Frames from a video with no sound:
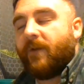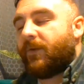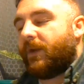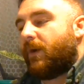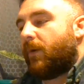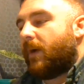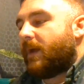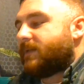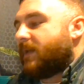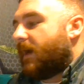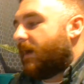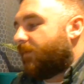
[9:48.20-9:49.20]
for U.S.
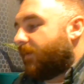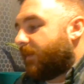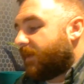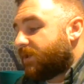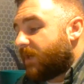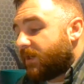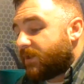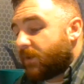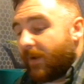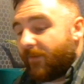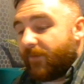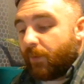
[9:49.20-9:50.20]
For the exchange. So
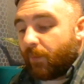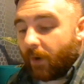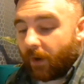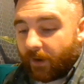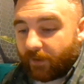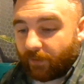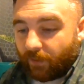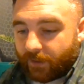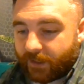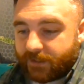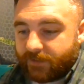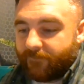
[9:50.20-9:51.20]
if you are
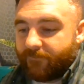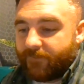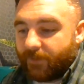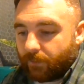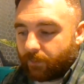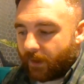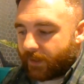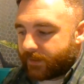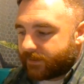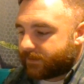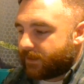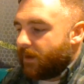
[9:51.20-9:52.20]
looking to fill
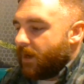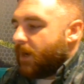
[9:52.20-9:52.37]
runs